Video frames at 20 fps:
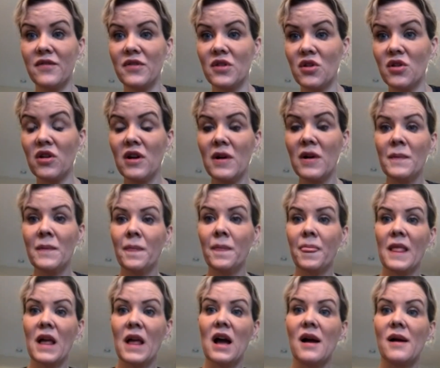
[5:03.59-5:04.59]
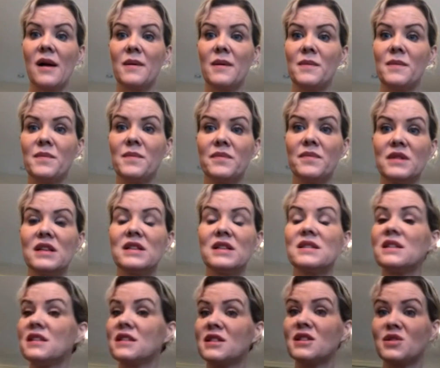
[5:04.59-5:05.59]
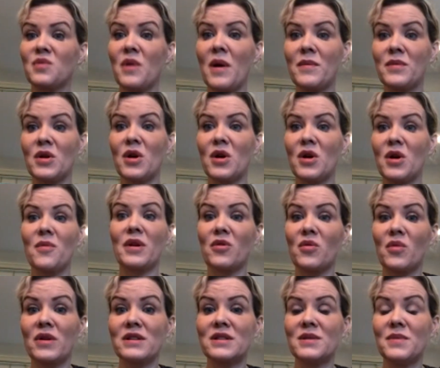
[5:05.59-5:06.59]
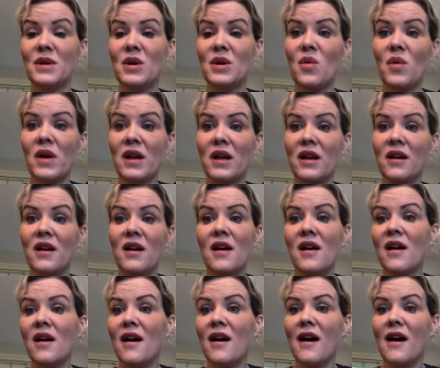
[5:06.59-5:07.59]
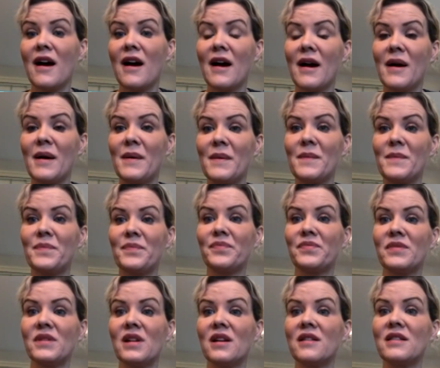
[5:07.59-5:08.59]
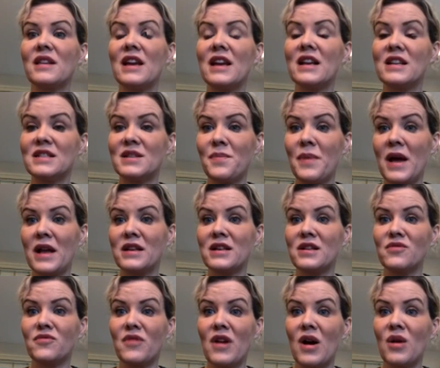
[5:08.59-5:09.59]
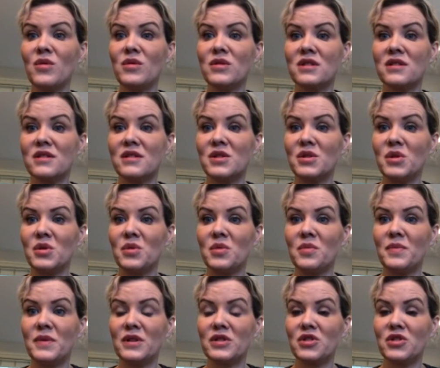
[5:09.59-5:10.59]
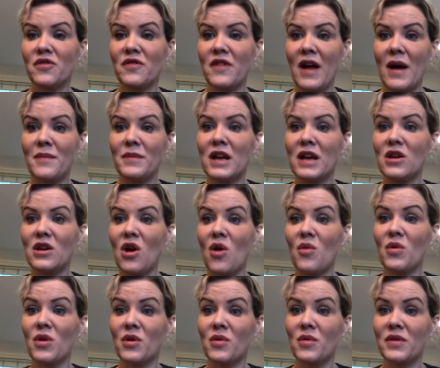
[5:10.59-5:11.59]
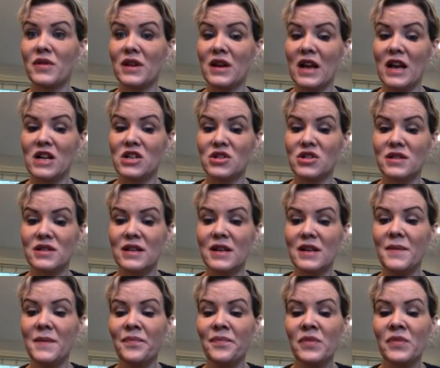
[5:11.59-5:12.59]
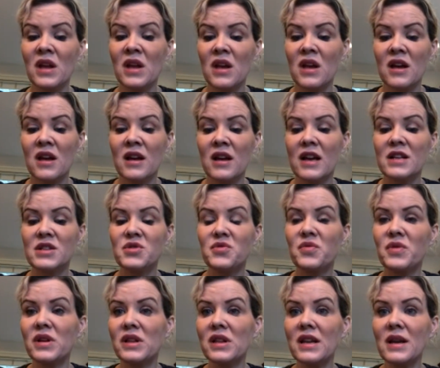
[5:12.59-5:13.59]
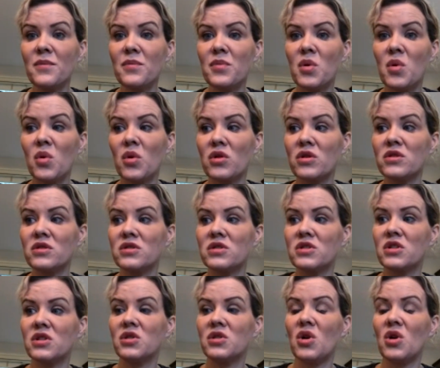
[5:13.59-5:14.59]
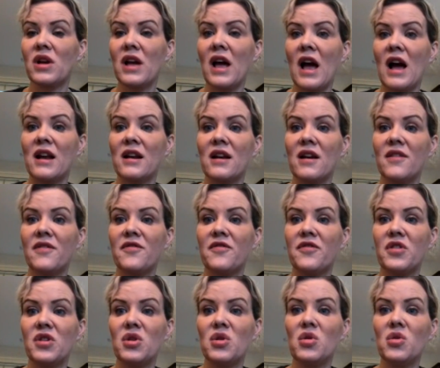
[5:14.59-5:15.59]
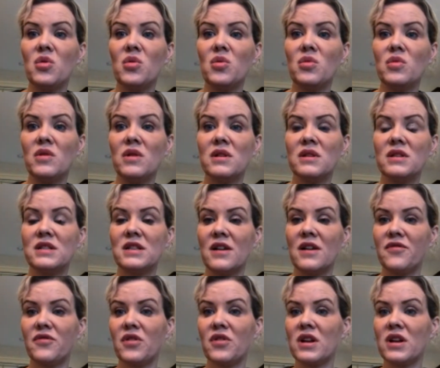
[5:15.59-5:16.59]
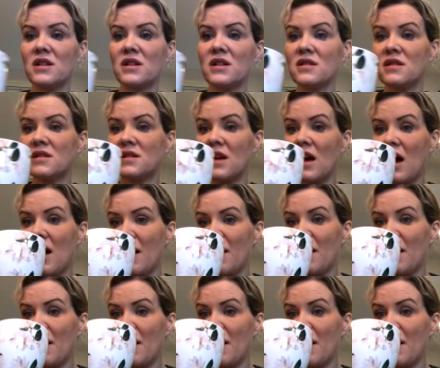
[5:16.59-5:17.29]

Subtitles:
if you're listening to this webinar, but you're going to be going the independent route to build your family and not work with an agency, it's really important to look at a few different,